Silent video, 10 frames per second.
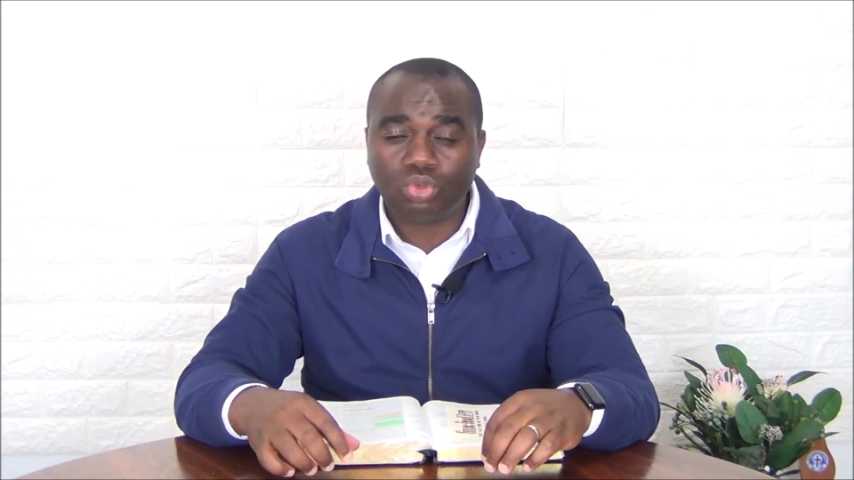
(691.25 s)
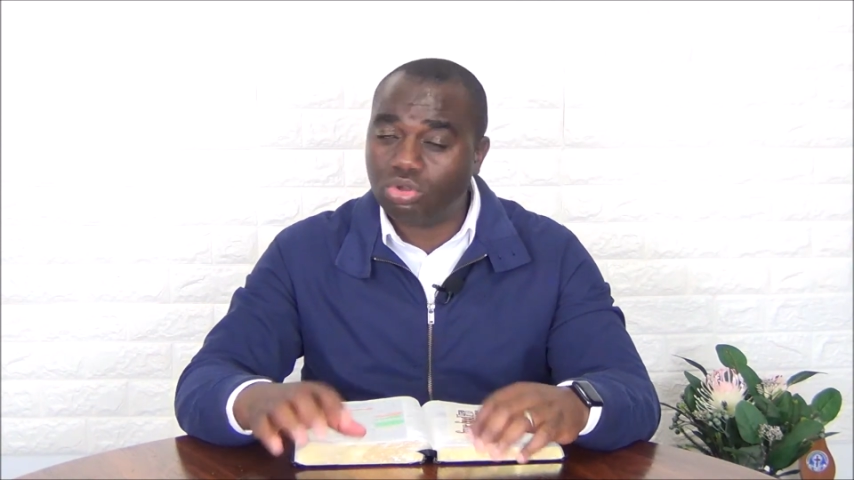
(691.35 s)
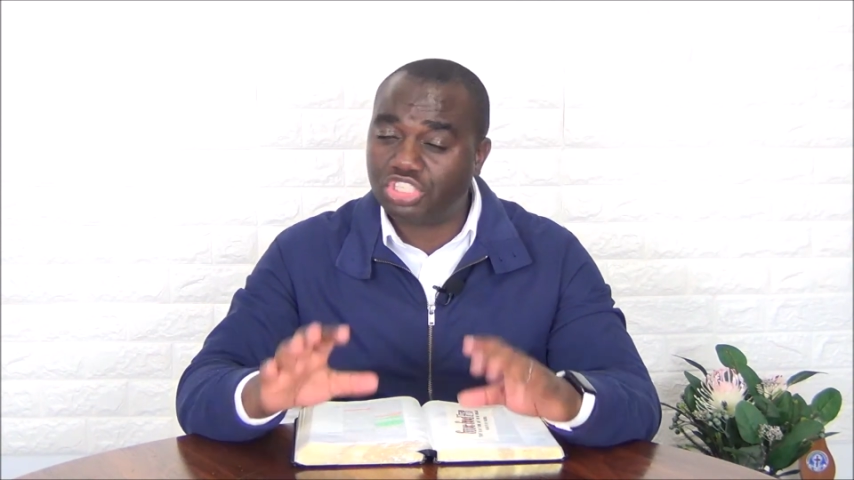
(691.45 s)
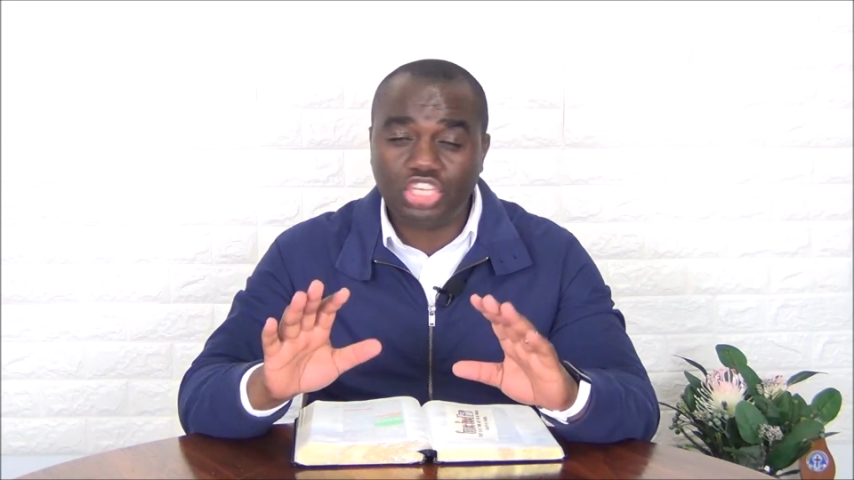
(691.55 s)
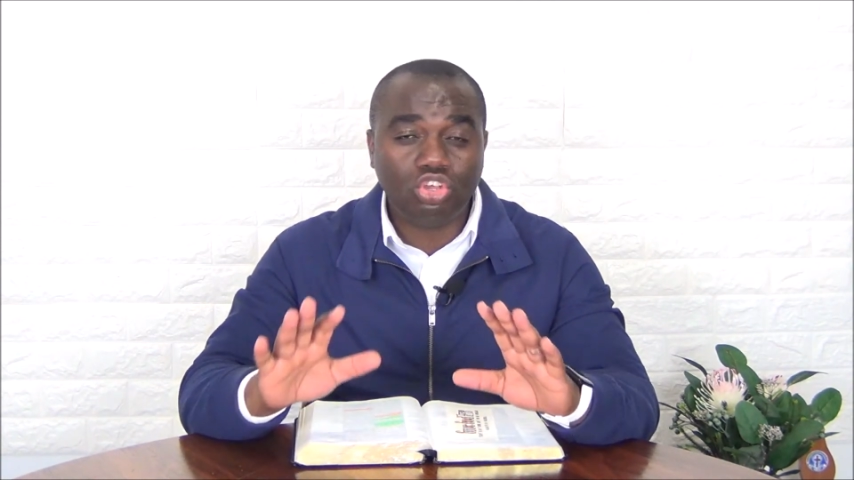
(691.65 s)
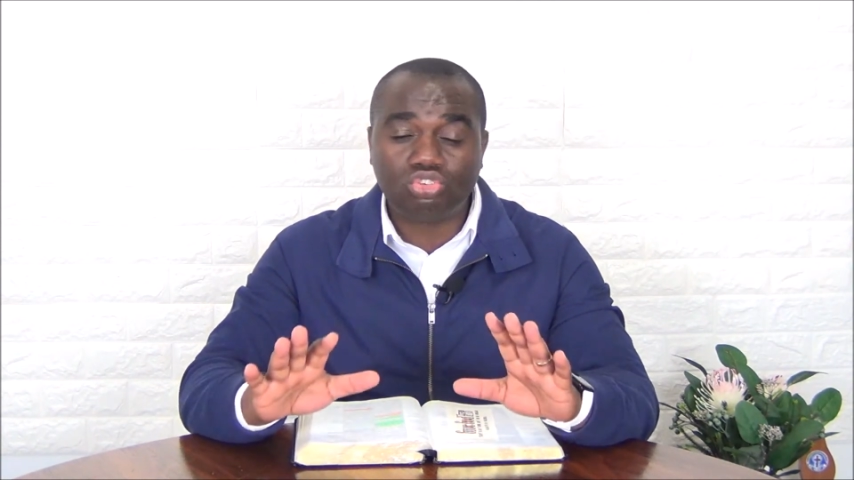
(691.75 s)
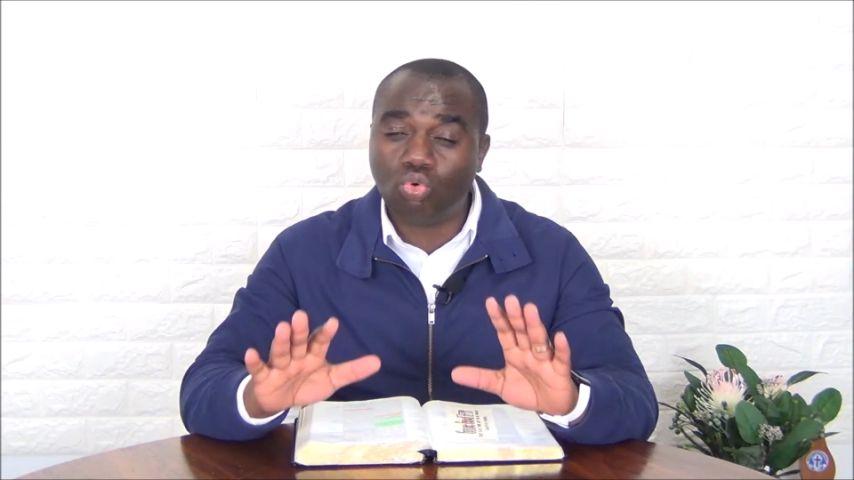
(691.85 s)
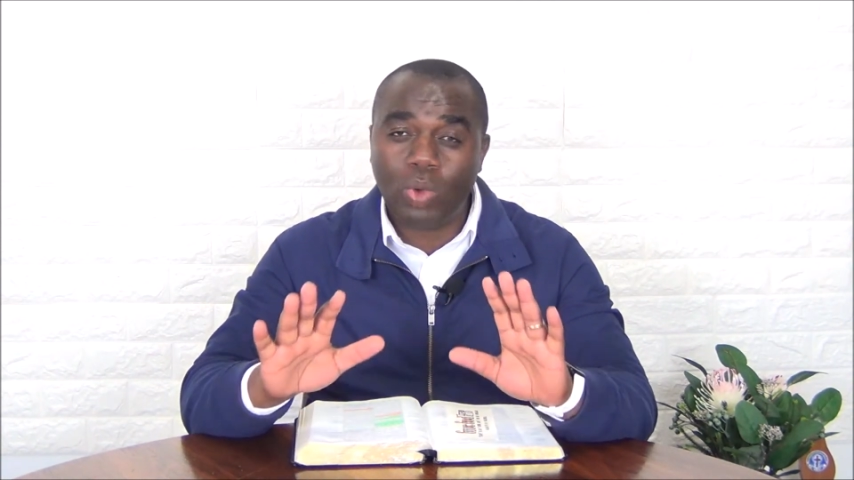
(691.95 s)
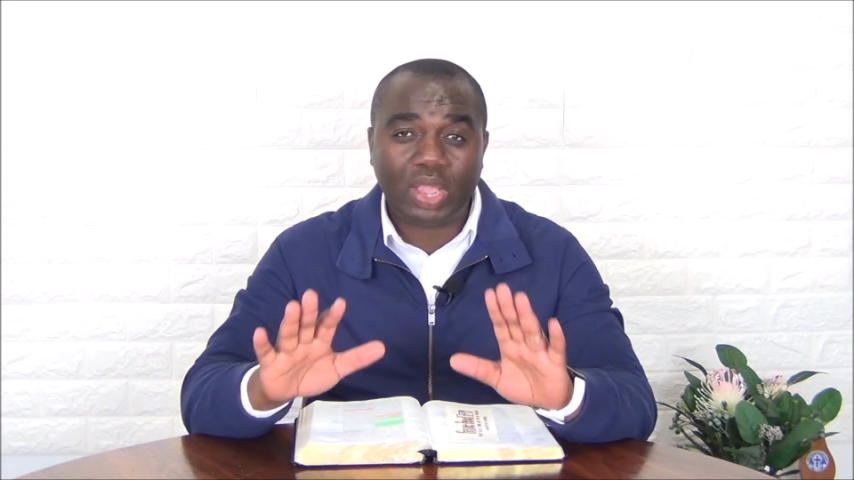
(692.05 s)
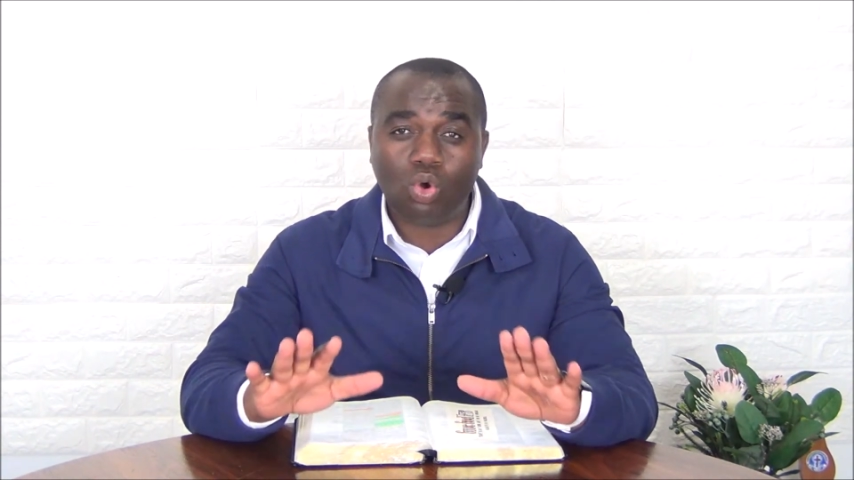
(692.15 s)
Continue to
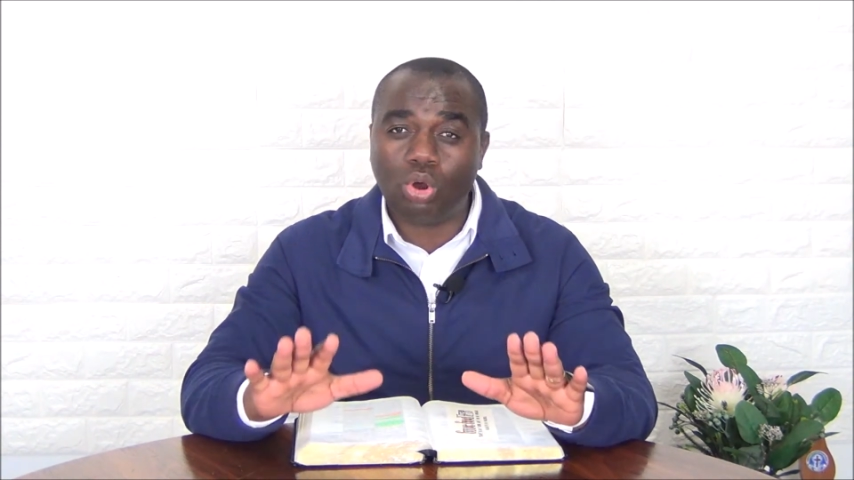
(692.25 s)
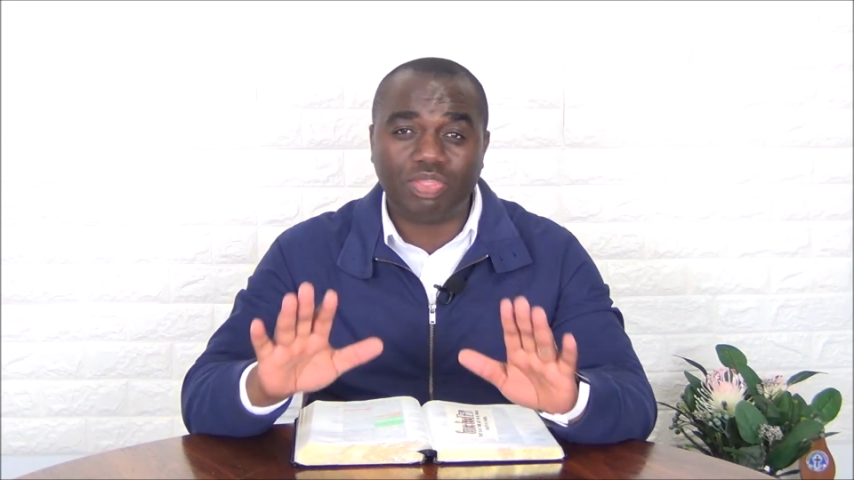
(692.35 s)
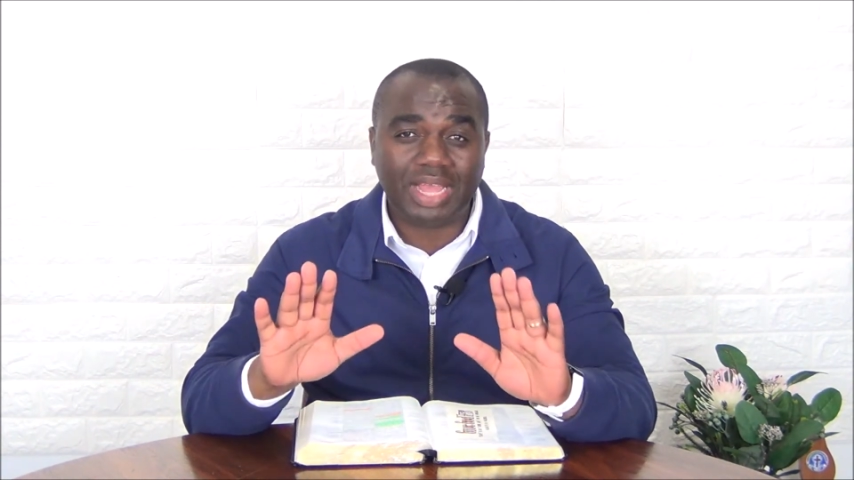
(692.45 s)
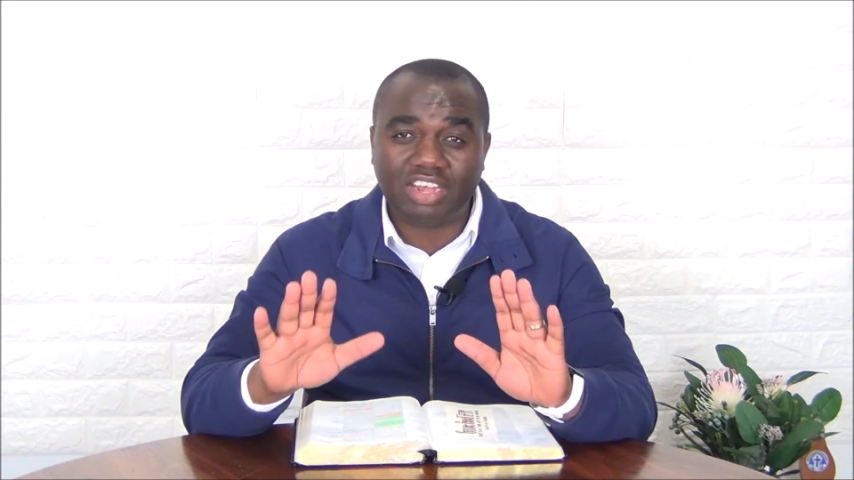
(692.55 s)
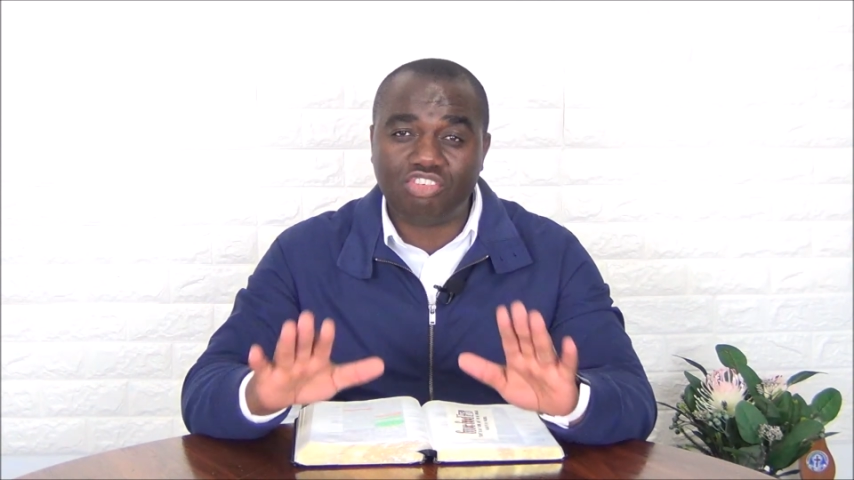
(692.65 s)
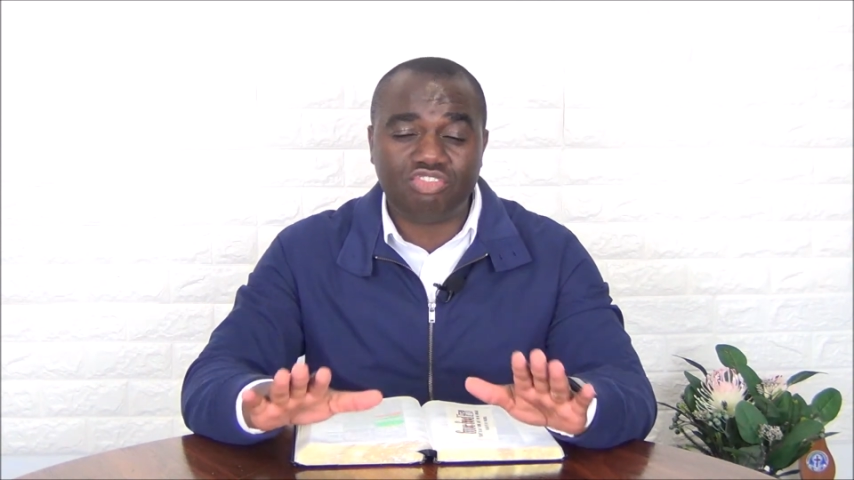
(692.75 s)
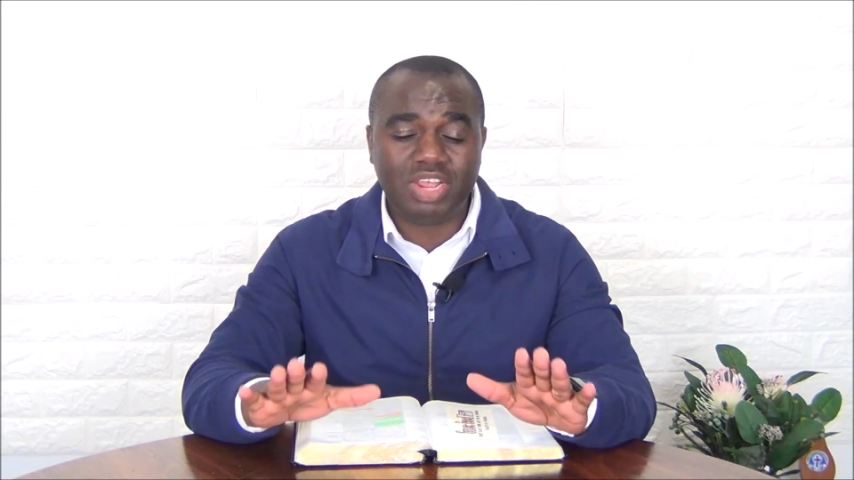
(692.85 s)
work on that